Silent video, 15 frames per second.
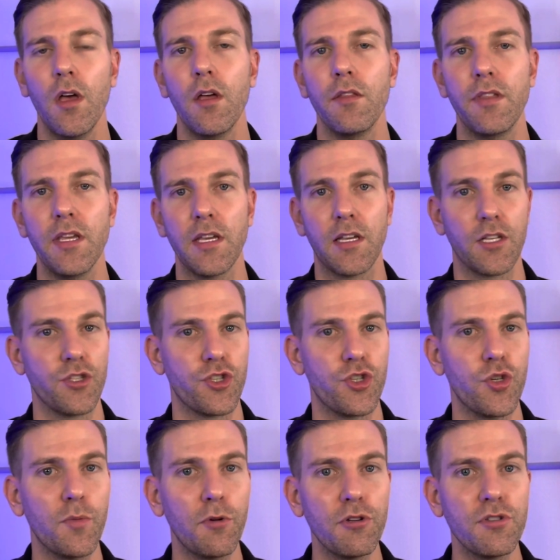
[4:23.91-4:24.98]
the
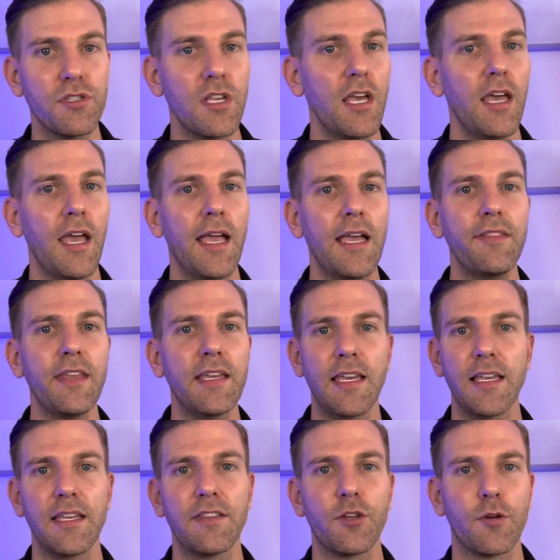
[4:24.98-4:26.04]
consumers and they can
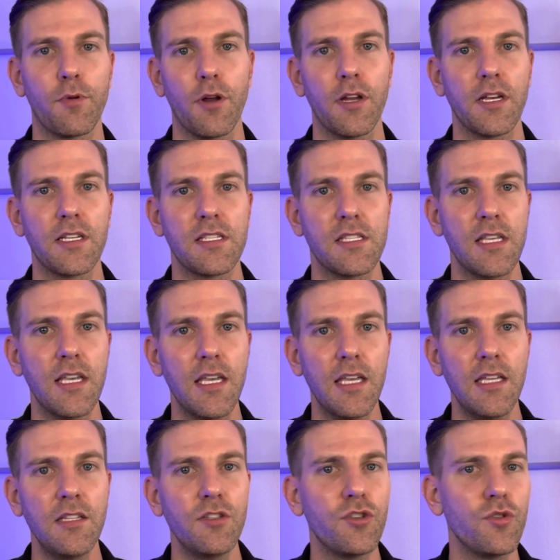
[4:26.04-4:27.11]
get their products
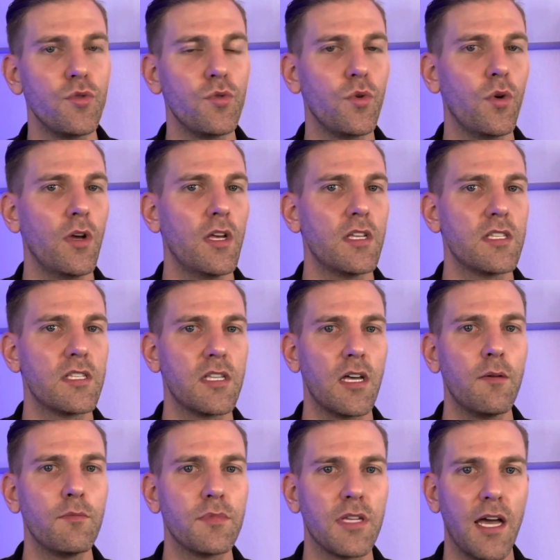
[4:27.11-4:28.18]
into
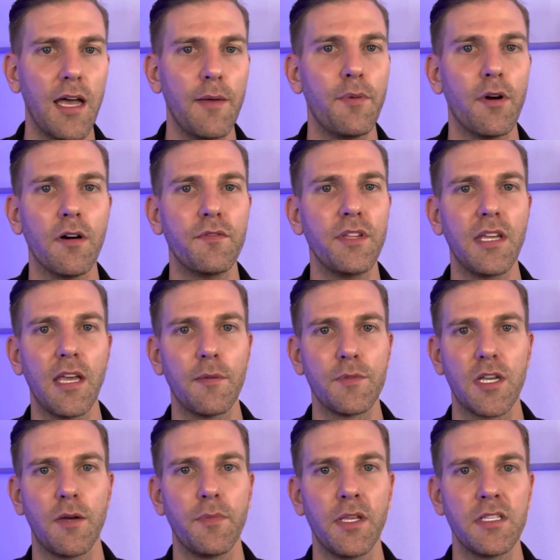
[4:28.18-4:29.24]
some type of the
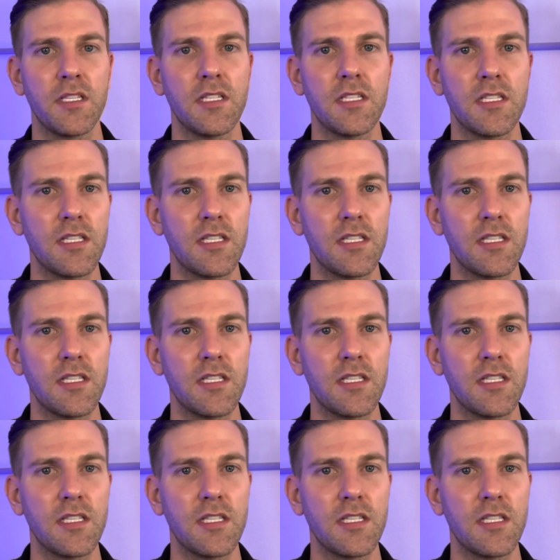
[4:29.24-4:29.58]
Amazon business,